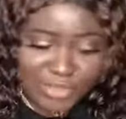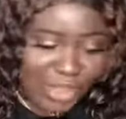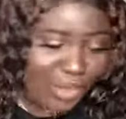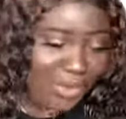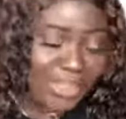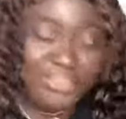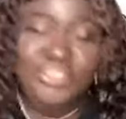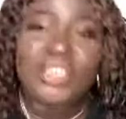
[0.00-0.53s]
Oh,
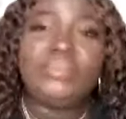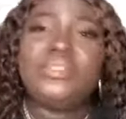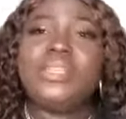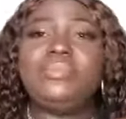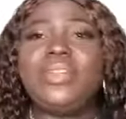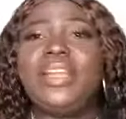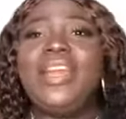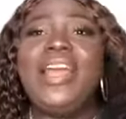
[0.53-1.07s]
I dropped
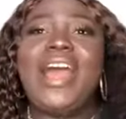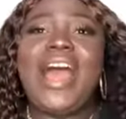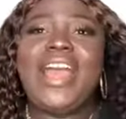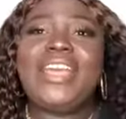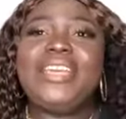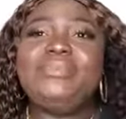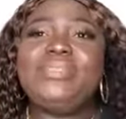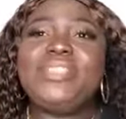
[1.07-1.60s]
something. I
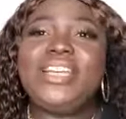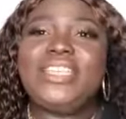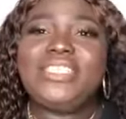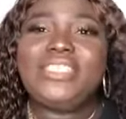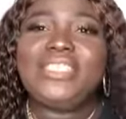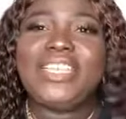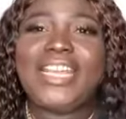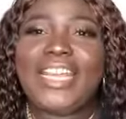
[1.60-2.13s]
keep
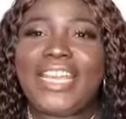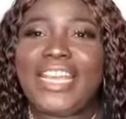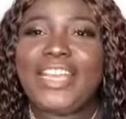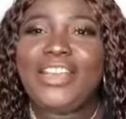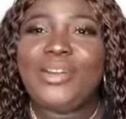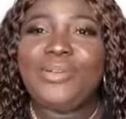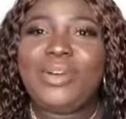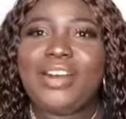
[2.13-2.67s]
touching the
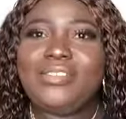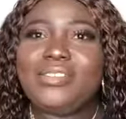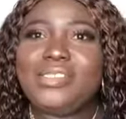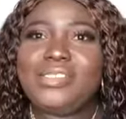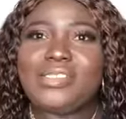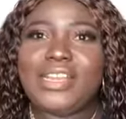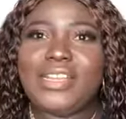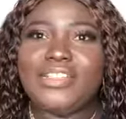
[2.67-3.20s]
hair whilst
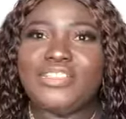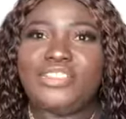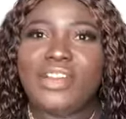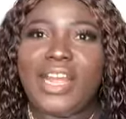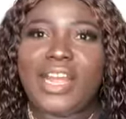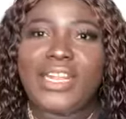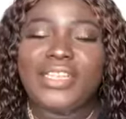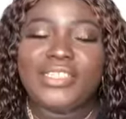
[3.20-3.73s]
it's like
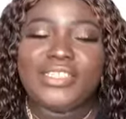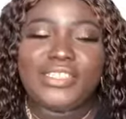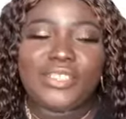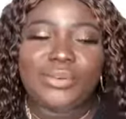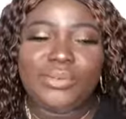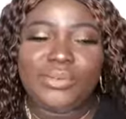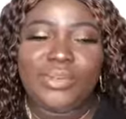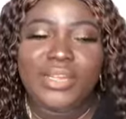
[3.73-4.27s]
drying,
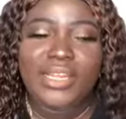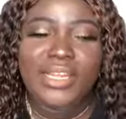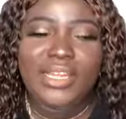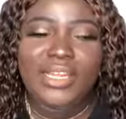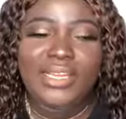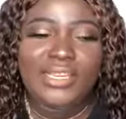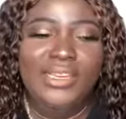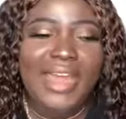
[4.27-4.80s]
so
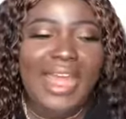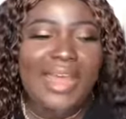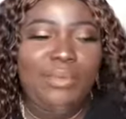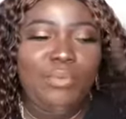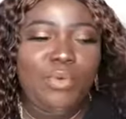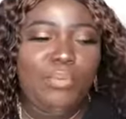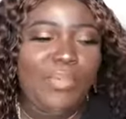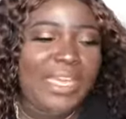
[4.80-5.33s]

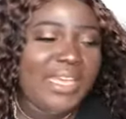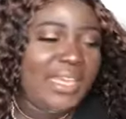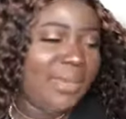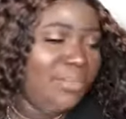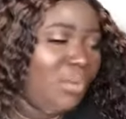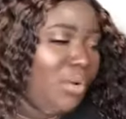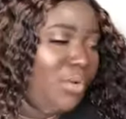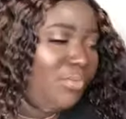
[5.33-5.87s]
that will make
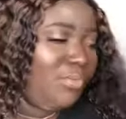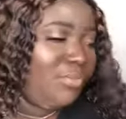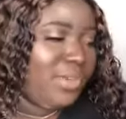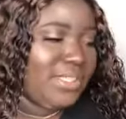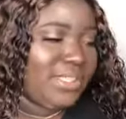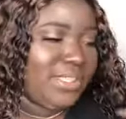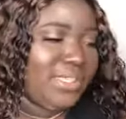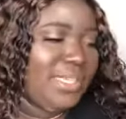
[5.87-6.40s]
it more
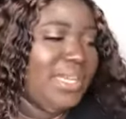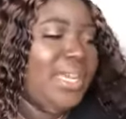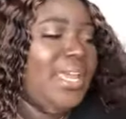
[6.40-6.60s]
frizzy,